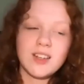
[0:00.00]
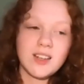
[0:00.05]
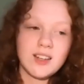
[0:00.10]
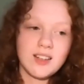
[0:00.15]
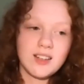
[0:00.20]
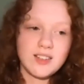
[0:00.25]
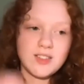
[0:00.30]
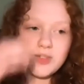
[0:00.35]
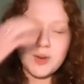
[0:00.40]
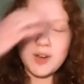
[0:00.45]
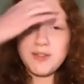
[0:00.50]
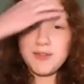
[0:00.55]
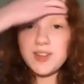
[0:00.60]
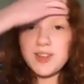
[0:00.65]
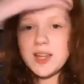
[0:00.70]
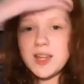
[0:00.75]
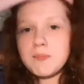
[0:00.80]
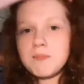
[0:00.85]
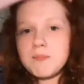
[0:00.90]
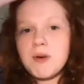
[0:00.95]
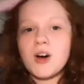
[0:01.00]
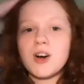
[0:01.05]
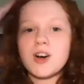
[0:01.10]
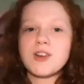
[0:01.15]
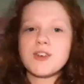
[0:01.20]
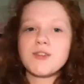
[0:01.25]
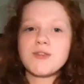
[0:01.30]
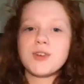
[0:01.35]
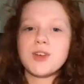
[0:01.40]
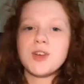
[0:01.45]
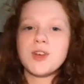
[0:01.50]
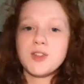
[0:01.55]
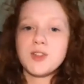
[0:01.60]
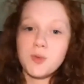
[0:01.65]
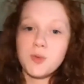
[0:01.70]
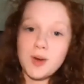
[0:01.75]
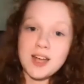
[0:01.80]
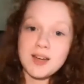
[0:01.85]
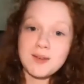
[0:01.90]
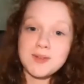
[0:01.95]
so I feel like part of the
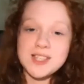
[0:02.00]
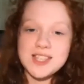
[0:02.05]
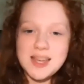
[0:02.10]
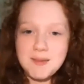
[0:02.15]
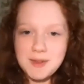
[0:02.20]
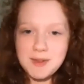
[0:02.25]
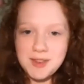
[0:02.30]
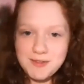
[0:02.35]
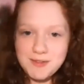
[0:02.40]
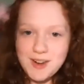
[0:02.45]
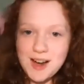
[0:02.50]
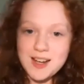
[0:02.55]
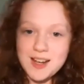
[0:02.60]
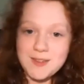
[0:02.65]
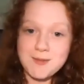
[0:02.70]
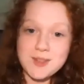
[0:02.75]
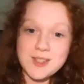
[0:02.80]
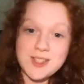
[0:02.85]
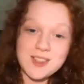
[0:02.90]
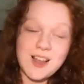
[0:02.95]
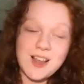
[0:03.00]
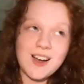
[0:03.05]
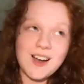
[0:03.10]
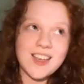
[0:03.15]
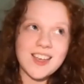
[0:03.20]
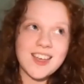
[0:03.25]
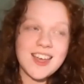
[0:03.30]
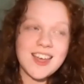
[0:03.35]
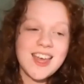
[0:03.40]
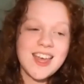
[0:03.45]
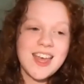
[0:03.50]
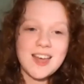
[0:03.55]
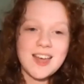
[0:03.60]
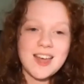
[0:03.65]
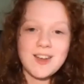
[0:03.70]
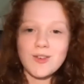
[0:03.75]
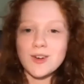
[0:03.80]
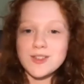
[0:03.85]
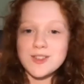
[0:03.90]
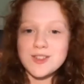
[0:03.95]
way I was able to find it was luck, and
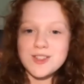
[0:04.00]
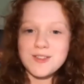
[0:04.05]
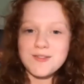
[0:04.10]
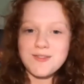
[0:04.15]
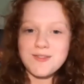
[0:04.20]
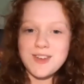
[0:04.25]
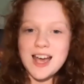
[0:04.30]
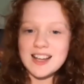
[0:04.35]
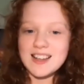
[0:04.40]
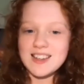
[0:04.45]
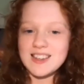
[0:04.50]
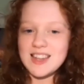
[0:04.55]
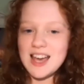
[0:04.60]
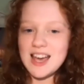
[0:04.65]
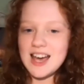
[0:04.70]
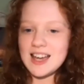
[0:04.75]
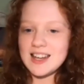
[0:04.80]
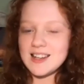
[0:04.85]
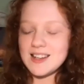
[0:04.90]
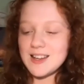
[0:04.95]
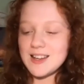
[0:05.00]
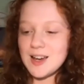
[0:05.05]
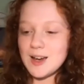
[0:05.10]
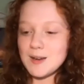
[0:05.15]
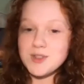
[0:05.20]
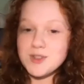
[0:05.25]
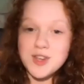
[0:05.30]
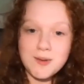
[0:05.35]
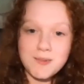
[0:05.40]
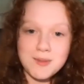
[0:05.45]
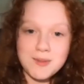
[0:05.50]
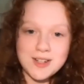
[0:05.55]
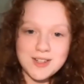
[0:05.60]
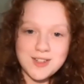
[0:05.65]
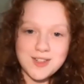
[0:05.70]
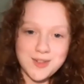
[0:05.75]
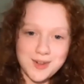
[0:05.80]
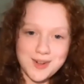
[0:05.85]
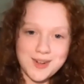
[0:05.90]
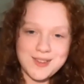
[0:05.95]
also the fact that I'm so much
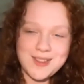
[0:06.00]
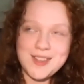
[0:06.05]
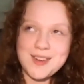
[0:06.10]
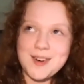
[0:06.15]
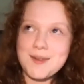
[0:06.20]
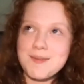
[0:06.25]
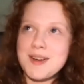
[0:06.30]
shorter than all my